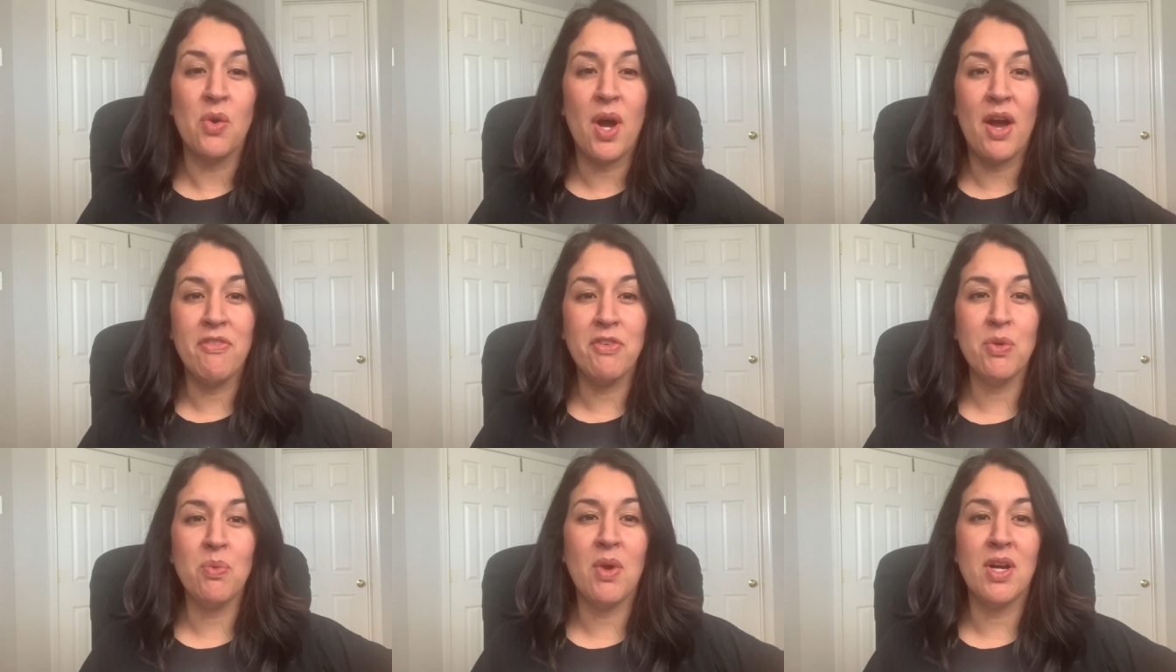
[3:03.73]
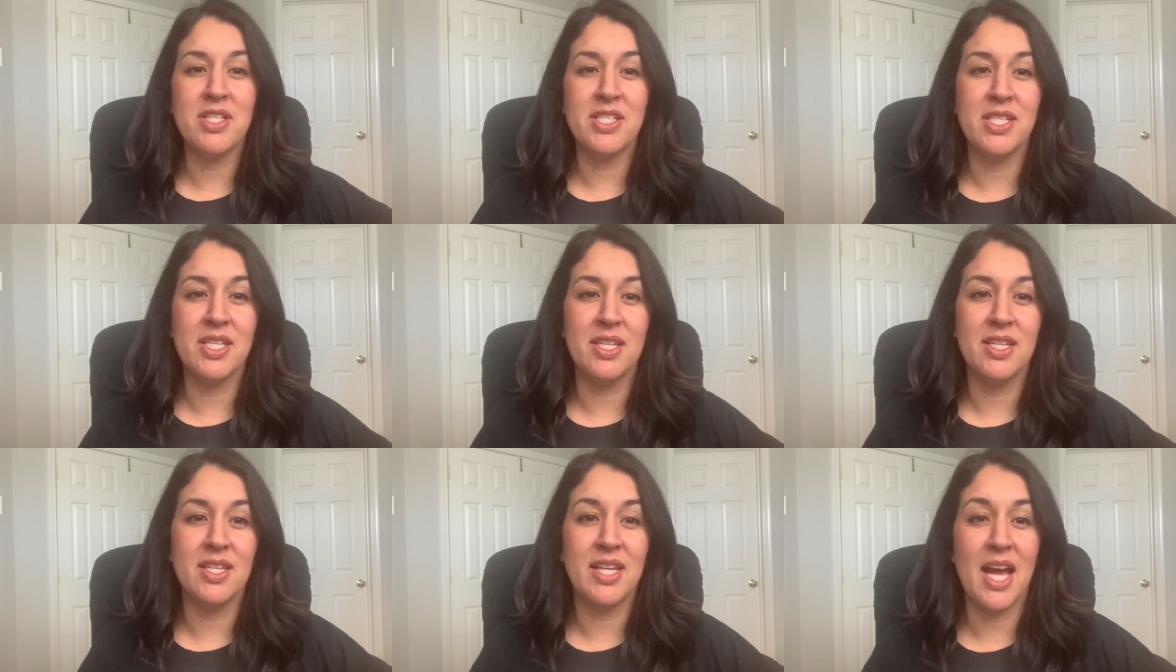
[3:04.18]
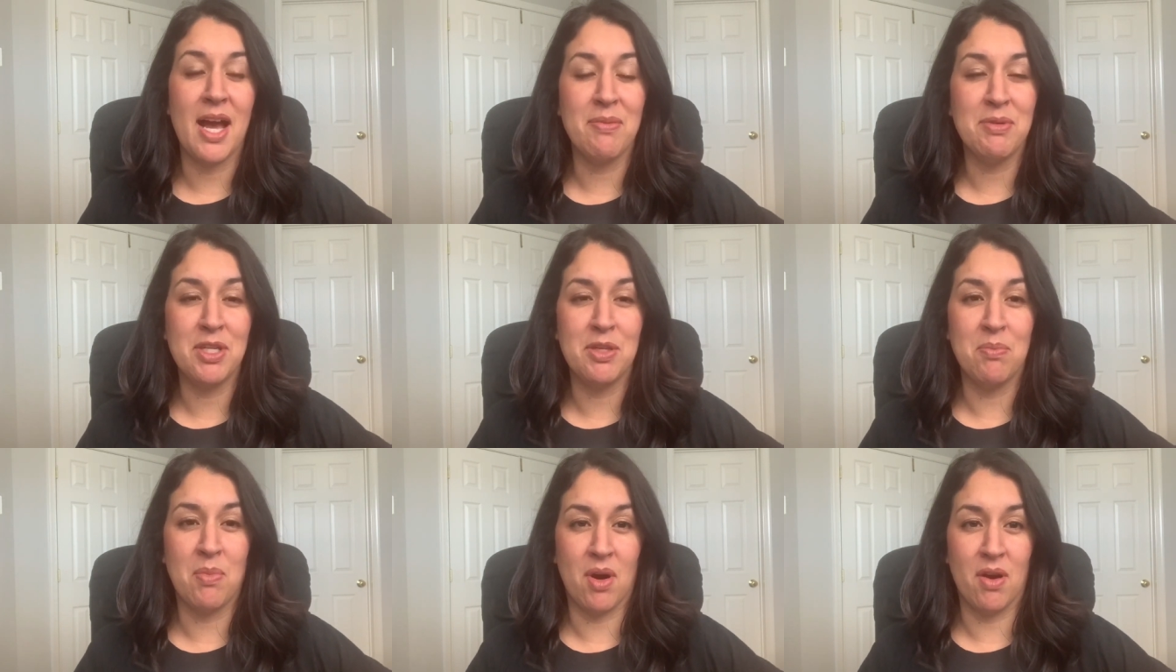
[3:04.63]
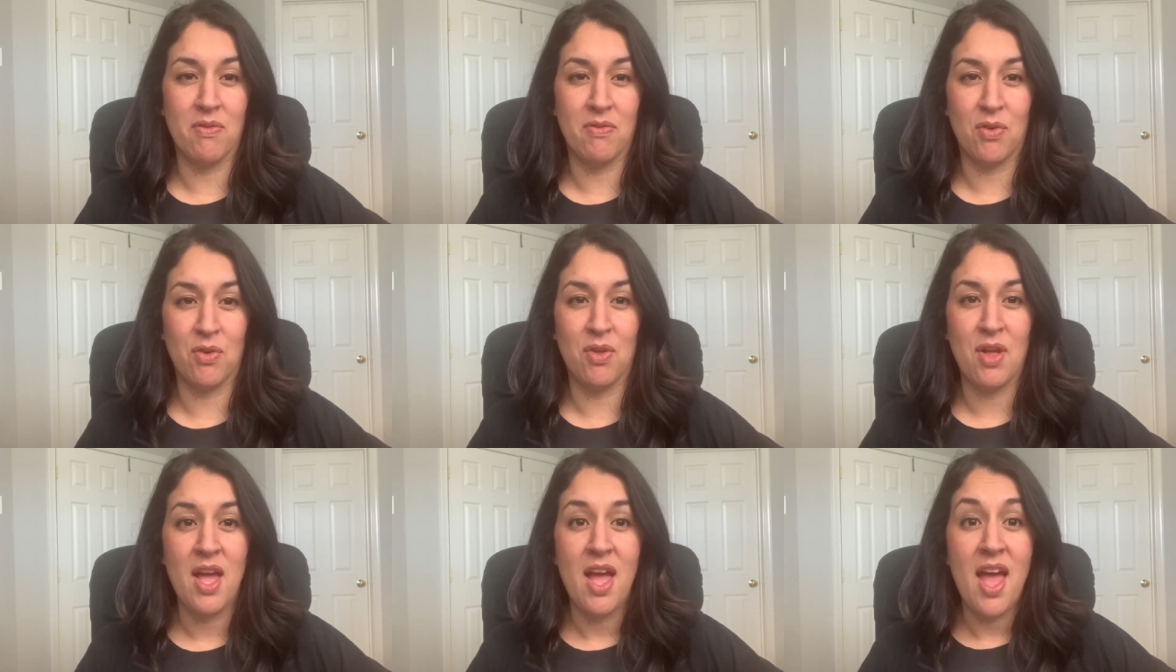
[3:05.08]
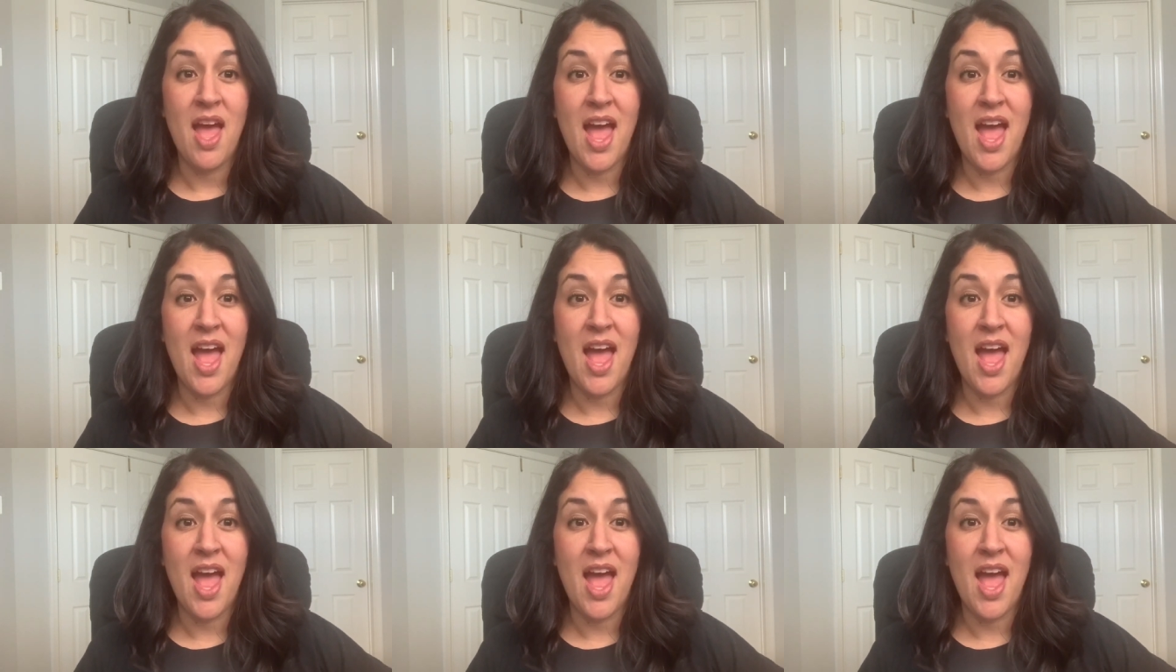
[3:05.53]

after watching Captain Marvel